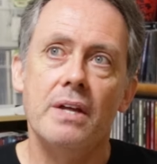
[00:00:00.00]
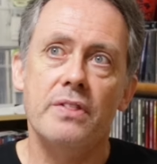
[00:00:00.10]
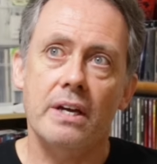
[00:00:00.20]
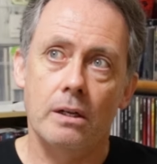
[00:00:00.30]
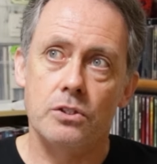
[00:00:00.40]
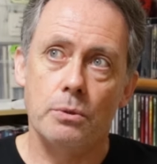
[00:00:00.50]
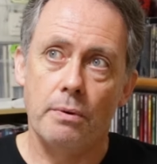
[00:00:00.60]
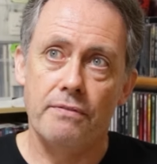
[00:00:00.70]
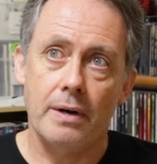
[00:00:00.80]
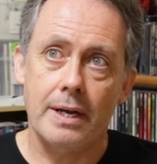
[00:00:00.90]
they also
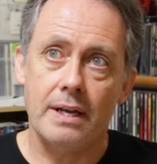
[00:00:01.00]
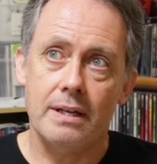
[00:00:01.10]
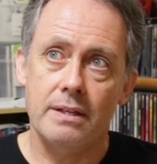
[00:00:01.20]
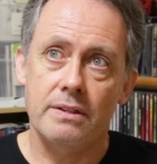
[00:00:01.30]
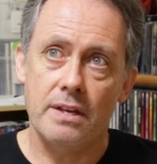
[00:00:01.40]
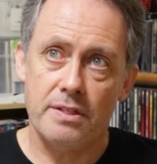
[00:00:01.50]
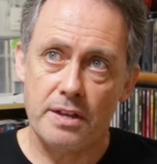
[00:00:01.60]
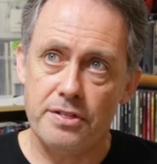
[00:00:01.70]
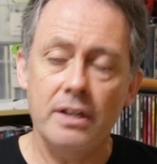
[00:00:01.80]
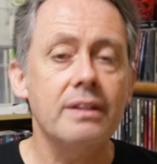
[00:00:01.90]
were very,
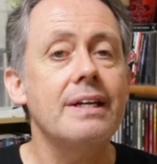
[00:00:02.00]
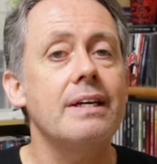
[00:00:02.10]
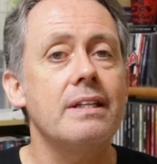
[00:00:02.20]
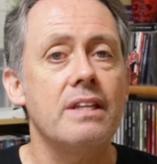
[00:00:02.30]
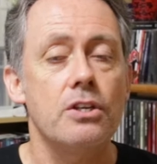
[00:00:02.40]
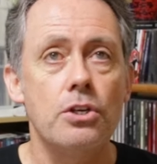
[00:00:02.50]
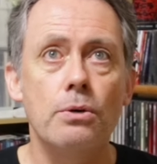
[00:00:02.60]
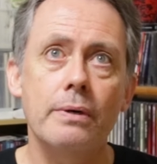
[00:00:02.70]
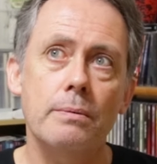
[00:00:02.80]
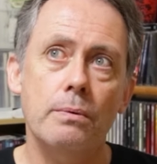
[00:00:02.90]
they thought they
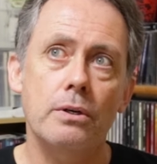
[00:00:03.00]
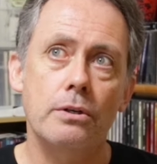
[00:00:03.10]
knew it